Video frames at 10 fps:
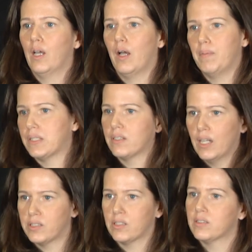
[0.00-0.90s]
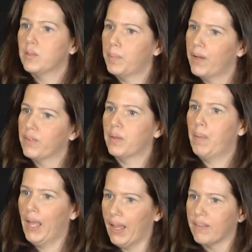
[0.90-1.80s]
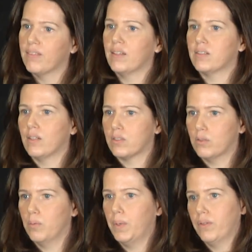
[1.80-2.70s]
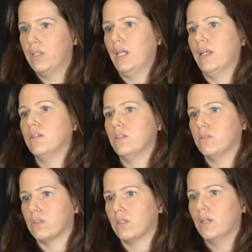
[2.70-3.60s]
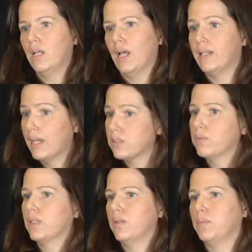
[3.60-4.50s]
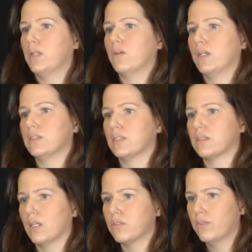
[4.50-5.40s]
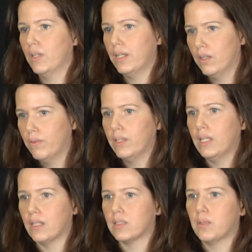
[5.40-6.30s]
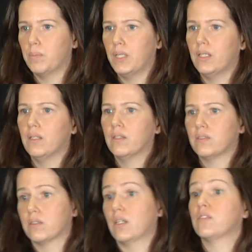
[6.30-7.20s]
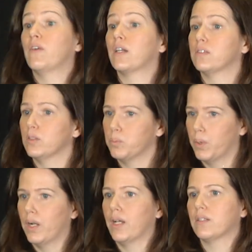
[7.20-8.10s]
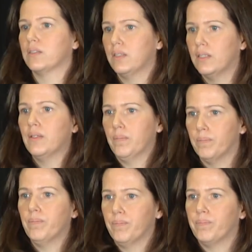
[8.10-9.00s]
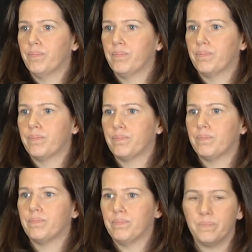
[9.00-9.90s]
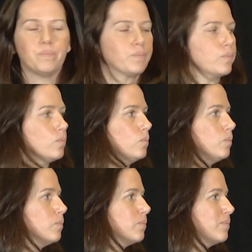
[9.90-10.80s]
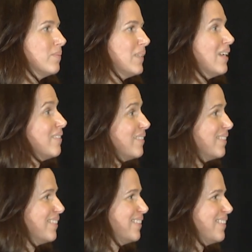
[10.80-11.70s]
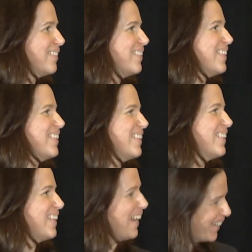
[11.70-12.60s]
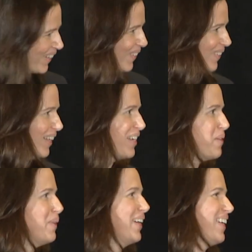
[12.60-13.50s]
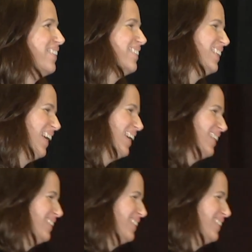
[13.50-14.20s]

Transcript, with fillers: Um, it's not just about the math, it's also about the end user. And that's where they've been quite successful, I know, in the SAP SuccessFactors product. Great. Well, wonderful place yeah. to, to stop. Thanks so much Thank again you. for coming. You, and yeah.